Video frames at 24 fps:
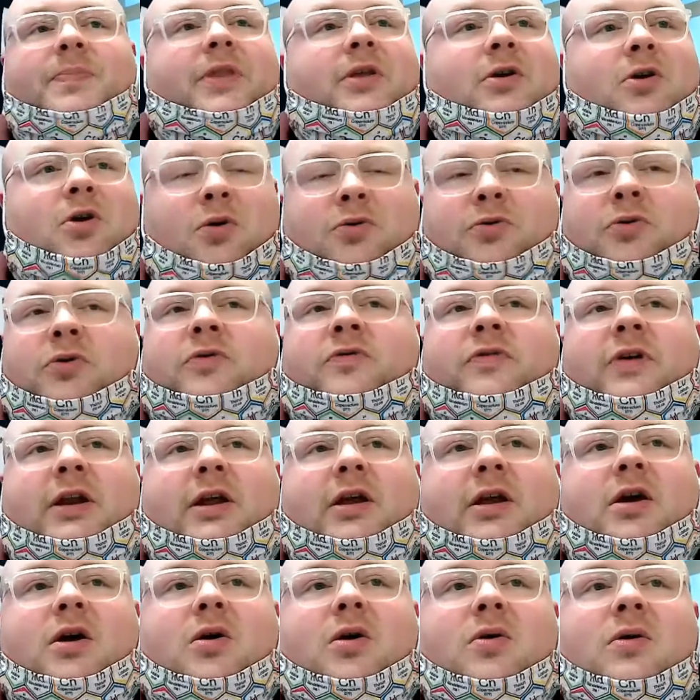Go through the
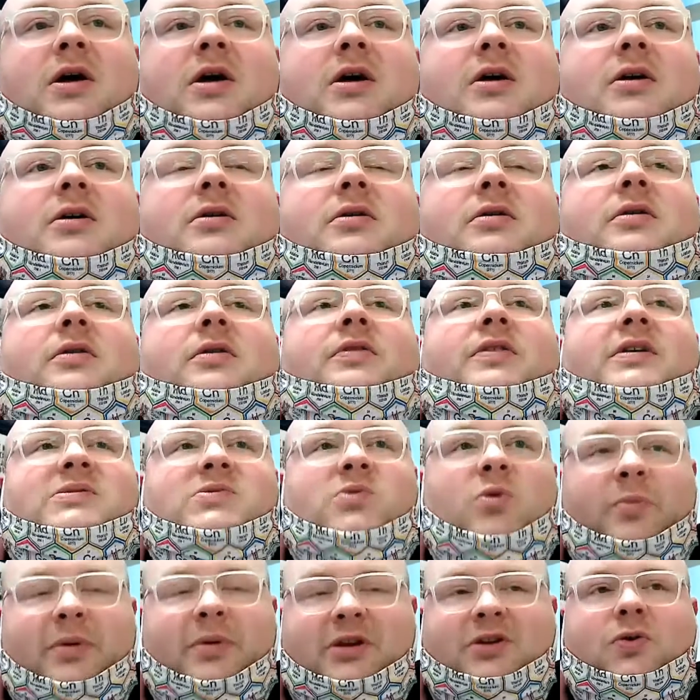video. This
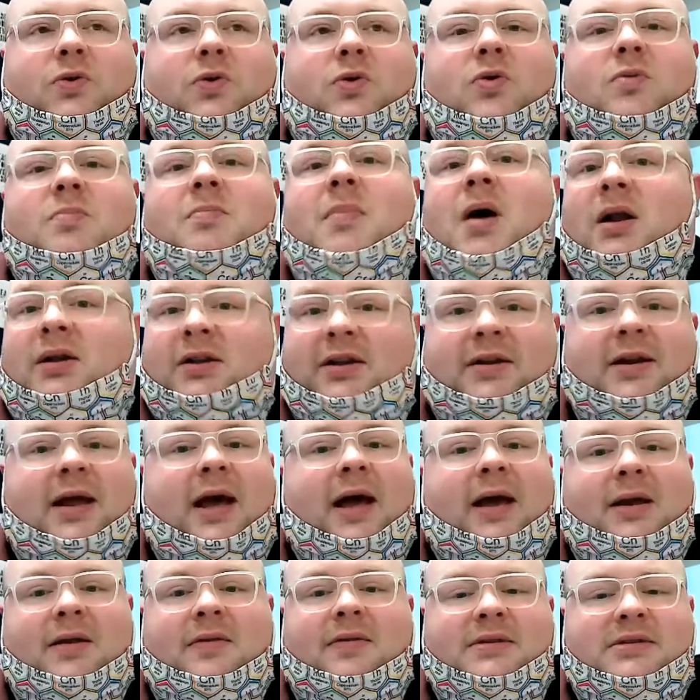will be due Monday
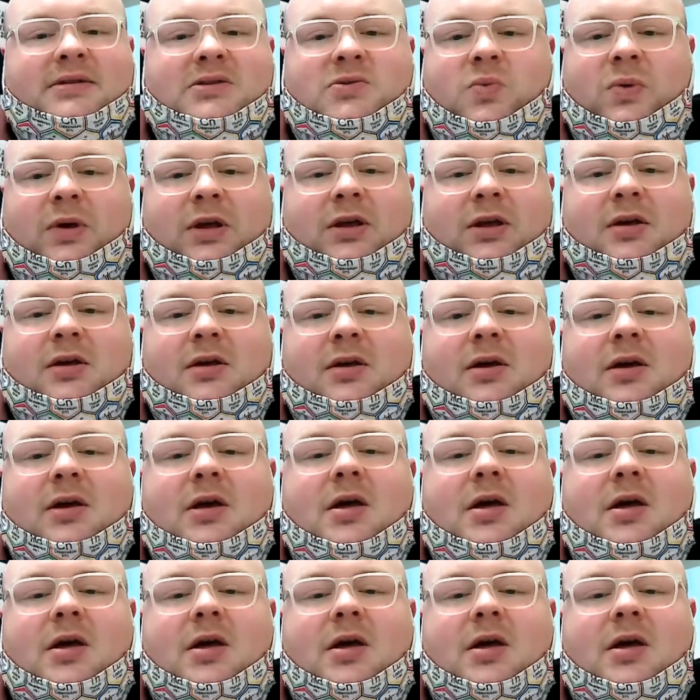night this week.